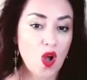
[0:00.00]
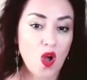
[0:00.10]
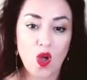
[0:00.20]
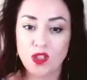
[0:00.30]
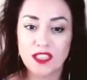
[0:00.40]

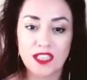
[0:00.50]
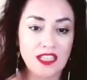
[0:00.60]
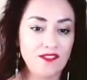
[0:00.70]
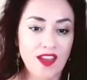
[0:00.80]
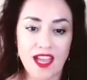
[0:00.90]
All the
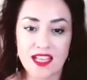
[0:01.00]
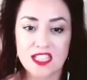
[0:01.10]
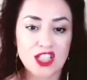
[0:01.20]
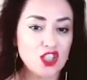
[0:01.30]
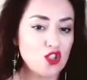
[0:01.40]

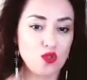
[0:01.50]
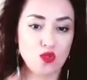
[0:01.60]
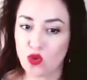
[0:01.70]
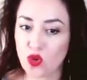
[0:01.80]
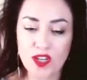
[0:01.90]
events, the
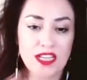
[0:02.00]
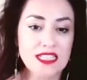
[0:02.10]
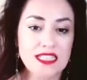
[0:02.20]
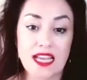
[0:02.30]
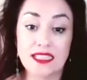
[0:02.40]

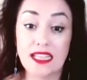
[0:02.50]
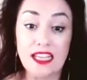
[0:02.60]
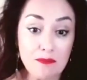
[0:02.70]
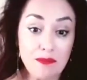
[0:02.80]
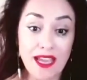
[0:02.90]
stories that
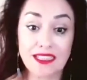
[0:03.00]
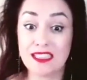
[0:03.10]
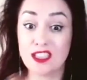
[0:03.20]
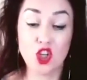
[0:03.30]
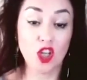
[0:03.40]

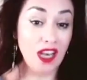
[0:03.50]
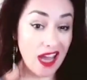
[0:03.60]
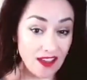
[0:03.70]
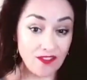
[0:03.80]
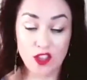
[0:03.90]
impacted your
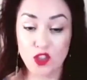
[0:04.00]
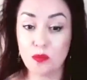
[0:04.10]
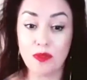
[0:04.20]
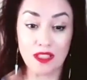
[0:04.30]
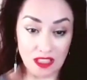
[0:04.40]
life and your
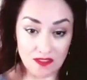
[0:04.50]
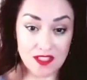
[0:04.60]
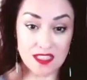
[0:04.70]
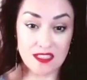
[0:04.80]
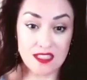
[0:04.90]
belief
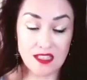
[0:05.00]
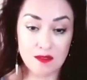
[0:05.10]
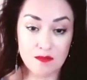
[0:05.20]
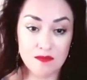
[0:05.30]
system,